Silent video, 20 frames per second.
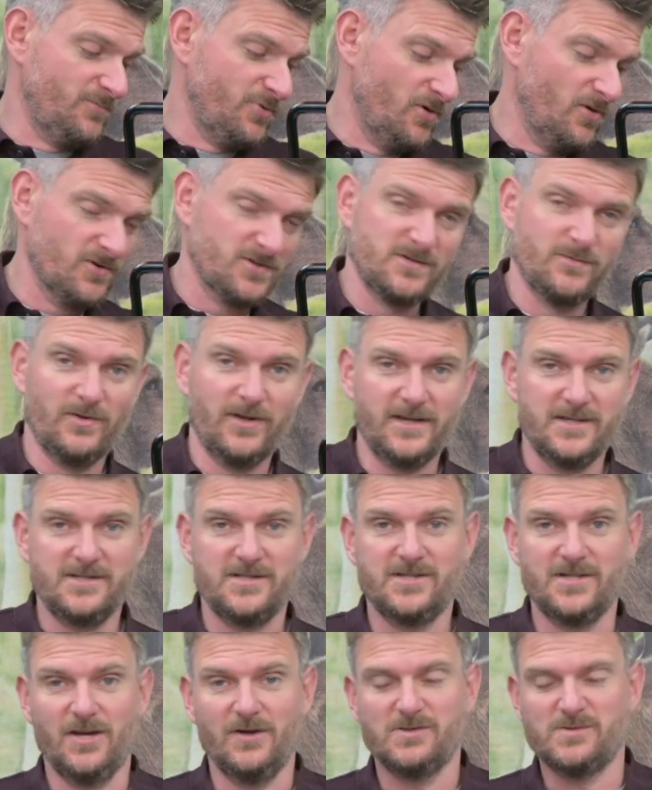portable,
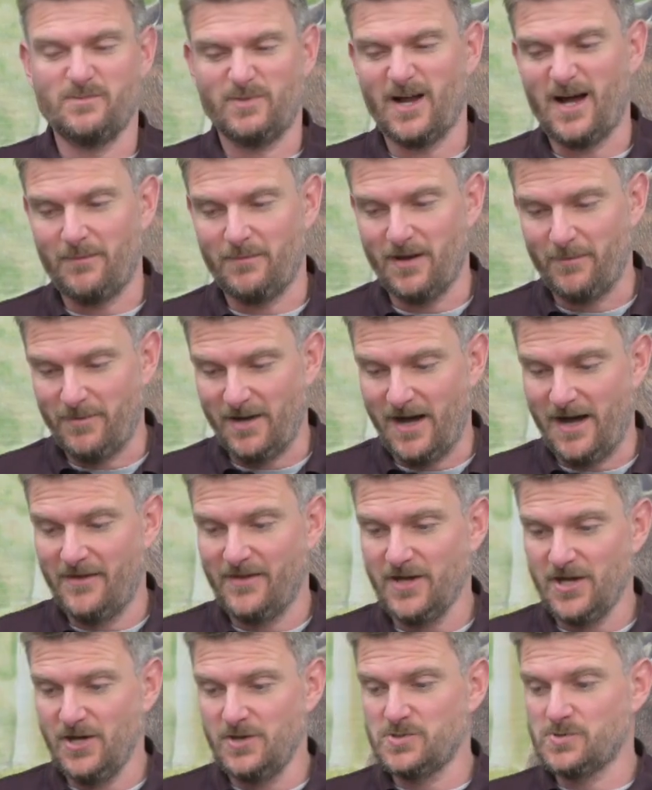easy to use, blah, blah, blah,
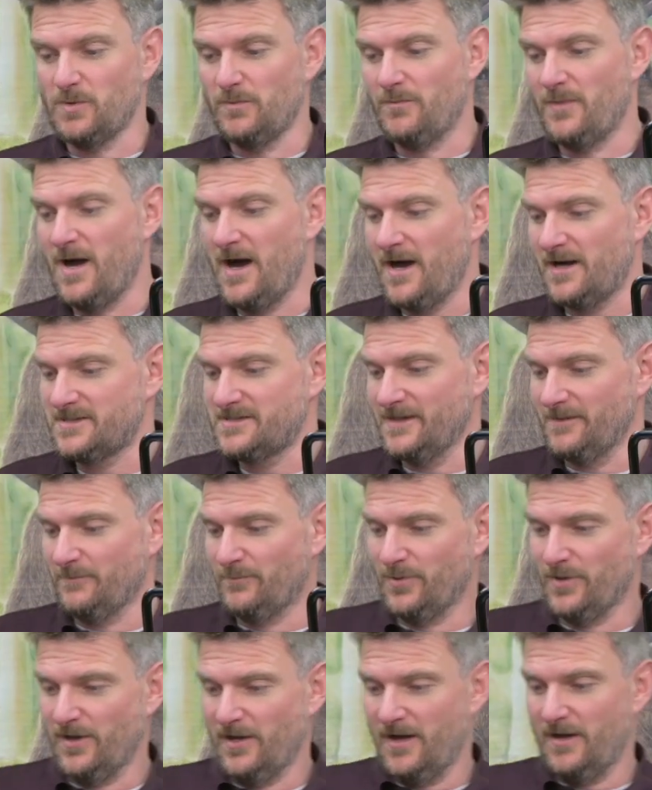the usual
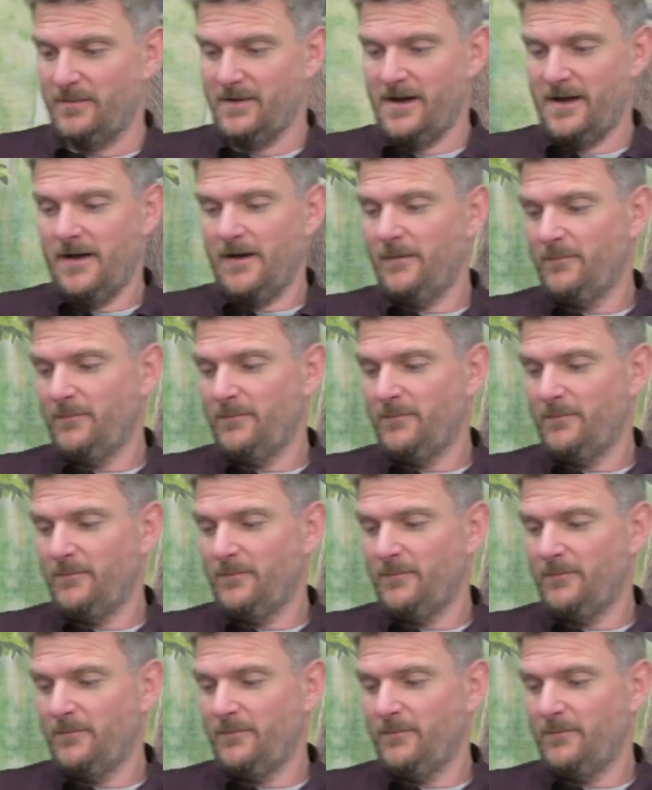marketing blurb.